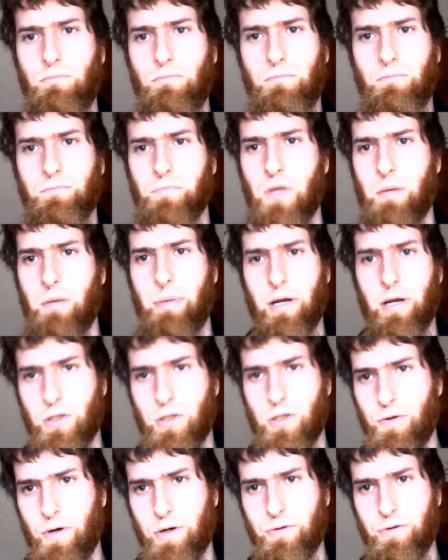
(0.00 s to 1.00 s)
about
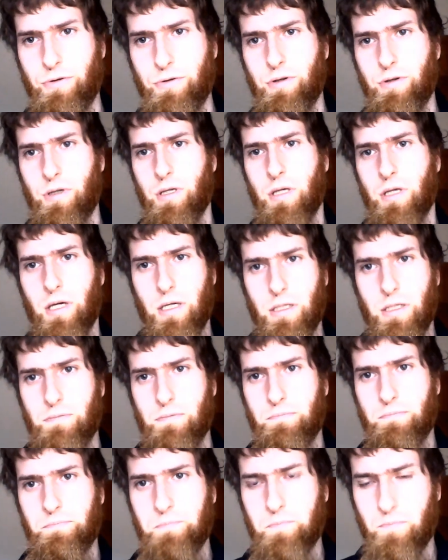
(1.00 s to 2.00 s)
200
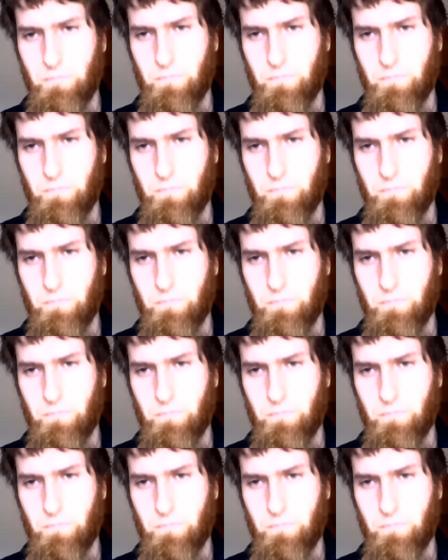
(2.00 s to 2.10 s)
years,